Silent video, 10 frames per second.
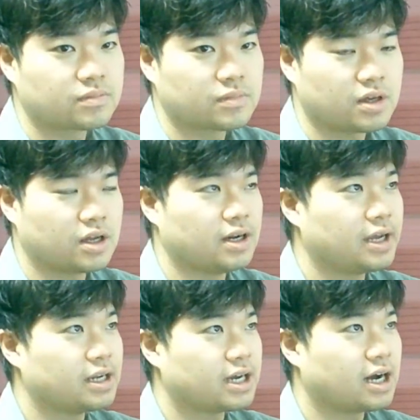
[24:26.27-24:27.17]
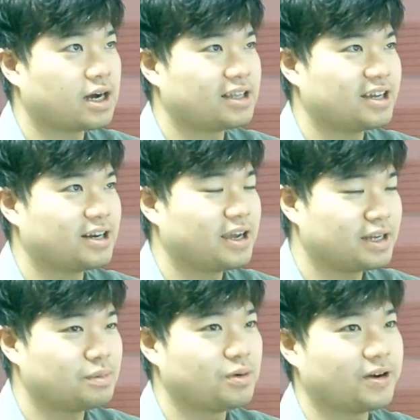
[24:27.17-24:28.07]
Lady Gaga, not
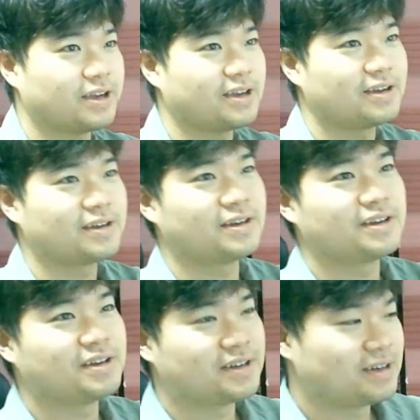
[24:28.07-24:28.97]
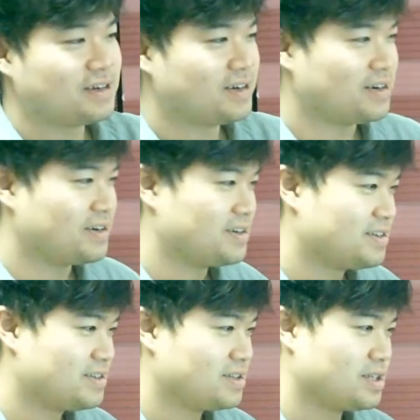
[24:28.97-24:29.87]
Lady Boy, uh,
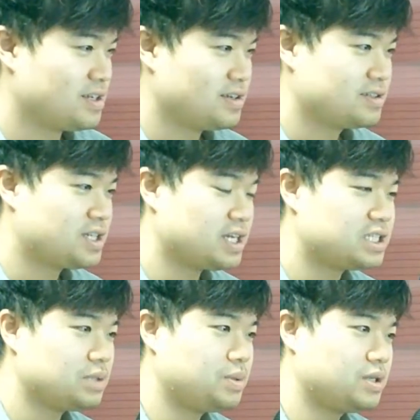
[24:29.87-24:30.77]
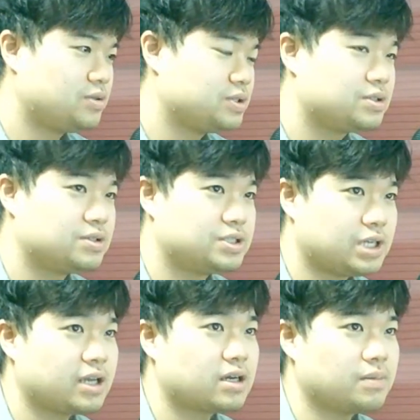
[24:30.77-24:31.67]
ChatGPT to
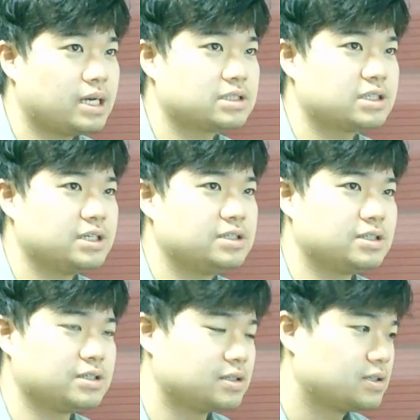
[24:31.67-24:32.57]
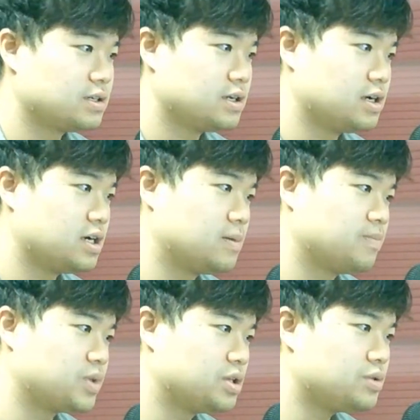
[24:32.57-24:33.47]
shake up education.
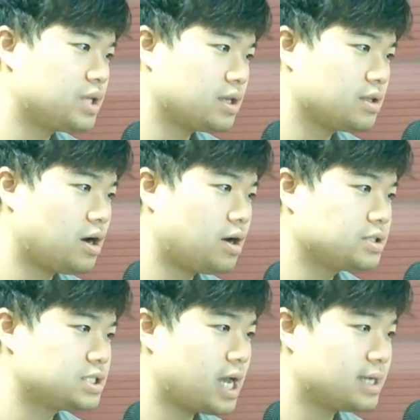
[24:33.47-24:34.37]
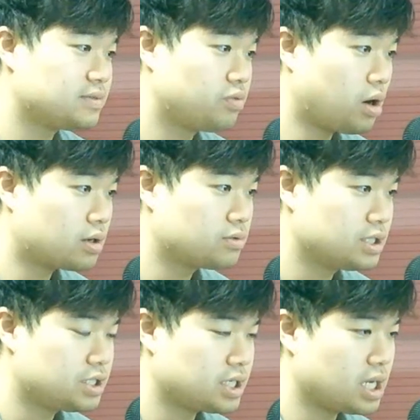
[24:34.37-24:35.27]
The new technology has
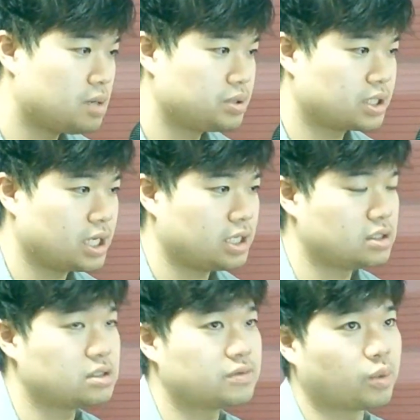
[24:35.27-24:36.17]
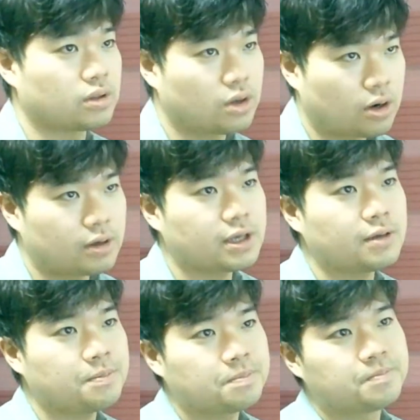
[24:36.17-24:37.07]
far-reaching implications for
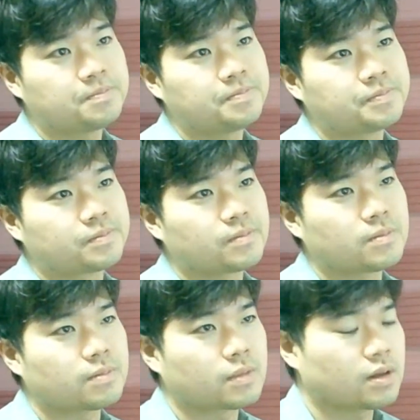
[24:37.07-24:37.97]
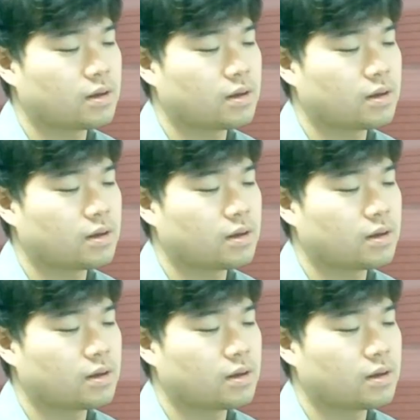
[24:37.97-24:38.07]
learning, mm,